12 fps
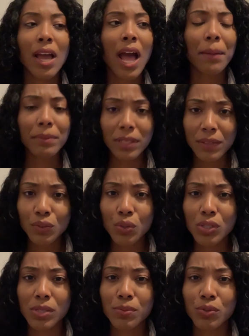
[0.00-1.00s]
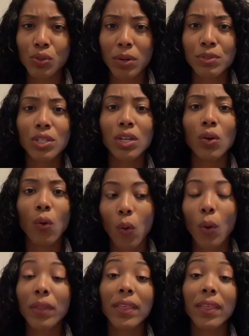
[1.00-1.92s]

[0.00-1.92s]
I believe, do a subscription, or